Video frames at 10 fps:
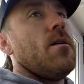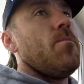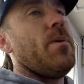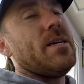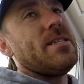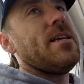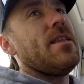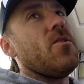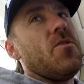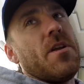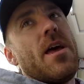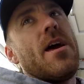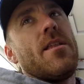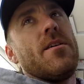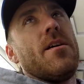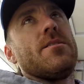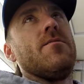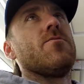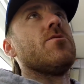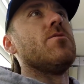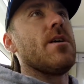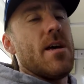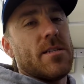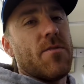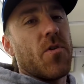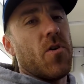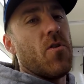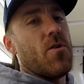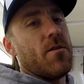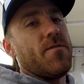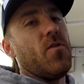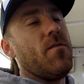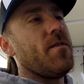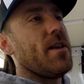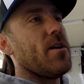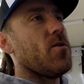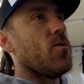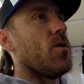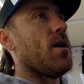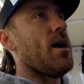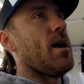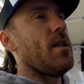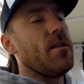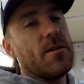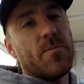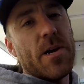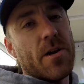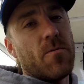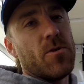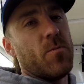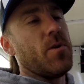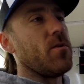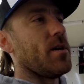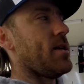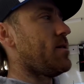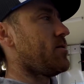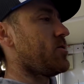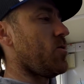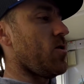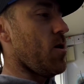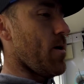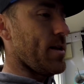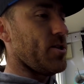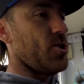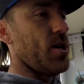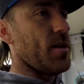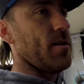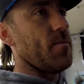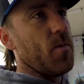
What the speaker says: Basically, the other day at the Silverstone test, I recorded a full video and the speaker wasn't plugged in, so it all went to shit.